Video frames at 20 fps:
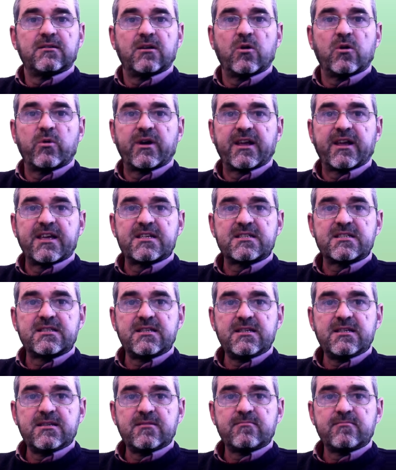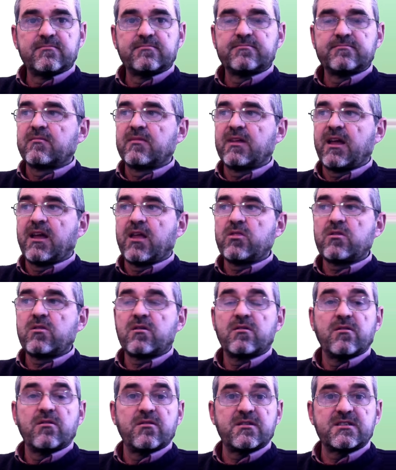lowercase t, and
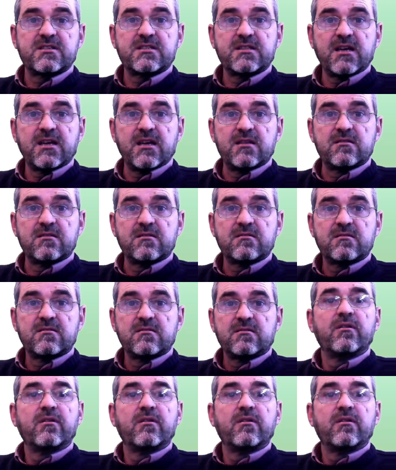the state,